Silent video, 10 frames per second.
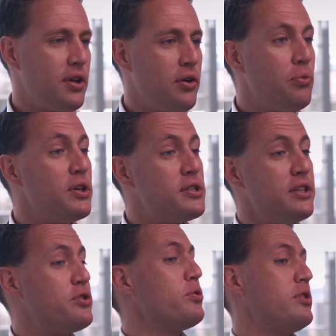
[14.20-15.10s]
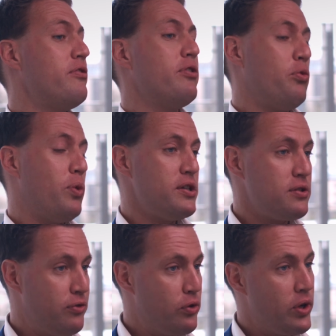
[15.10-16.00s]
We see two different ways
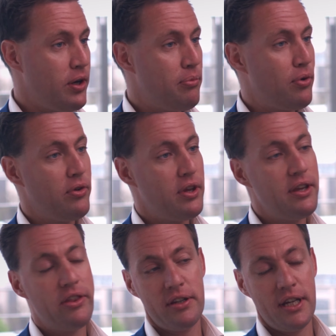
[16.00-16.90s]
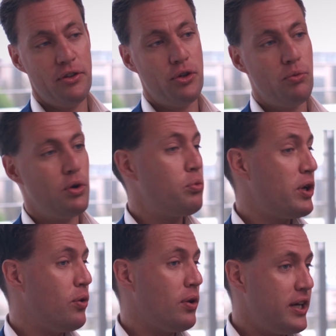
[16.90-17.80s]
of going abroad. Either they do what we
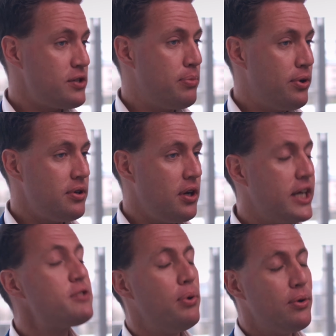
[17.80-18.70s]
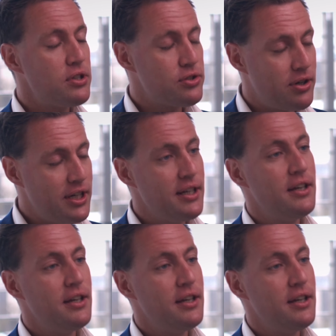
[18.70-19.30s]
call export, export, sorry,